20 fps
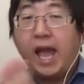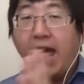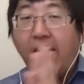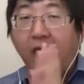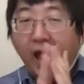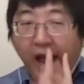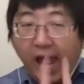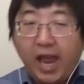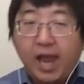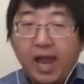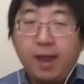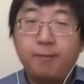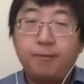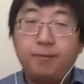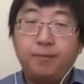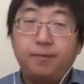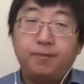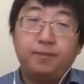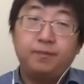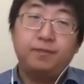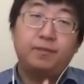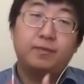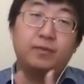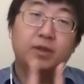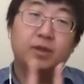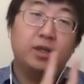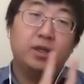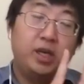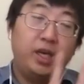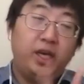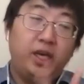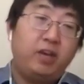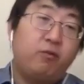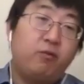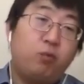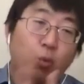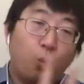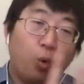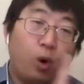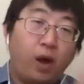And if
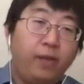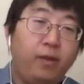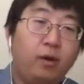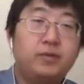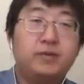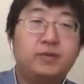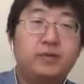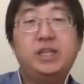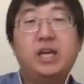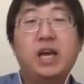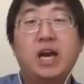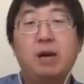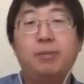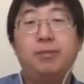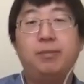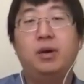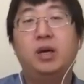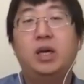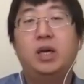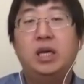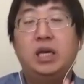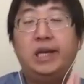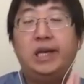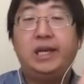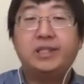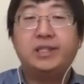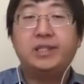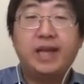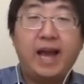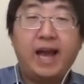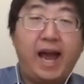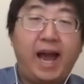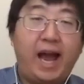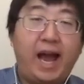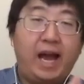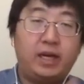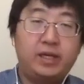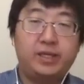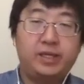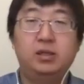one of the app is
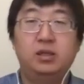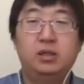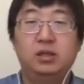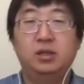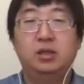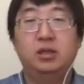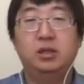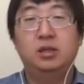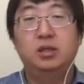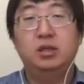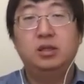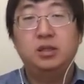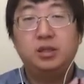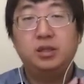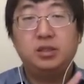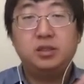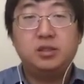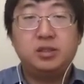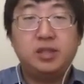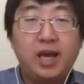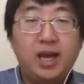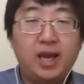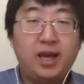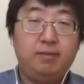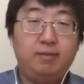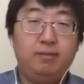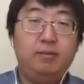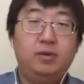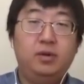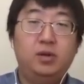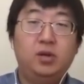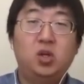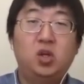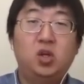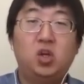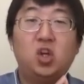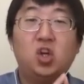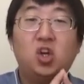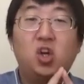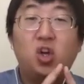hacked, then
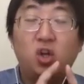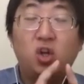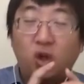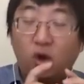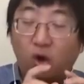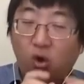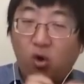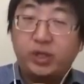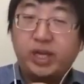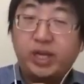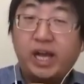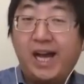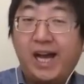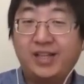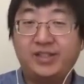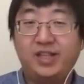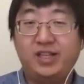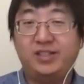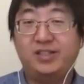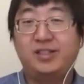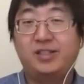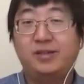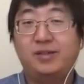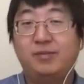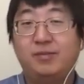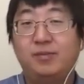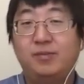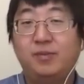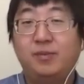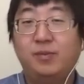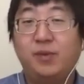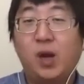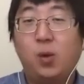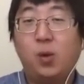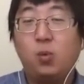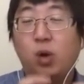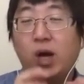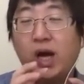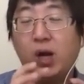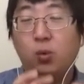all the assets, I
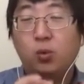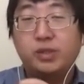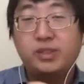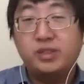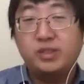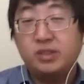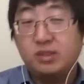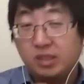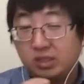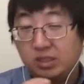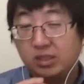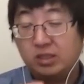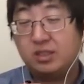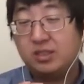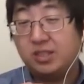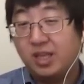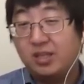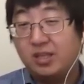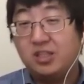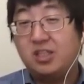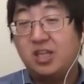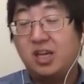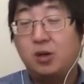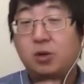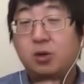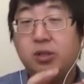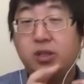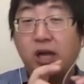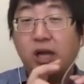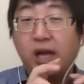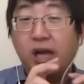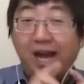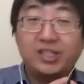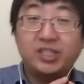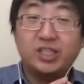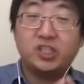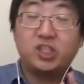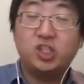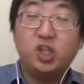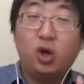will discuss detail, the
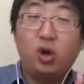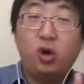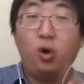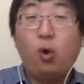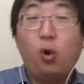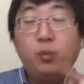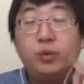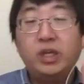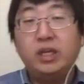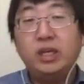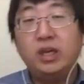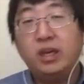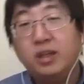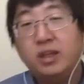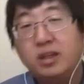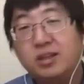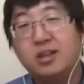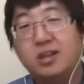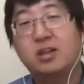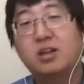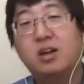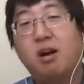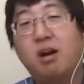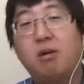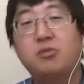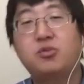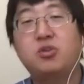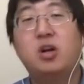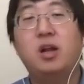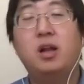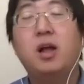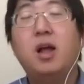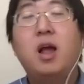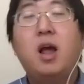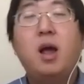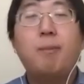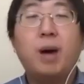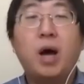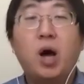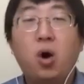assets not only in the contract,
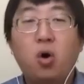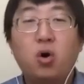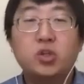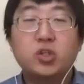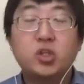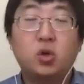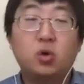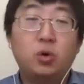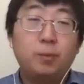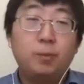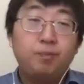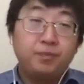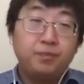but also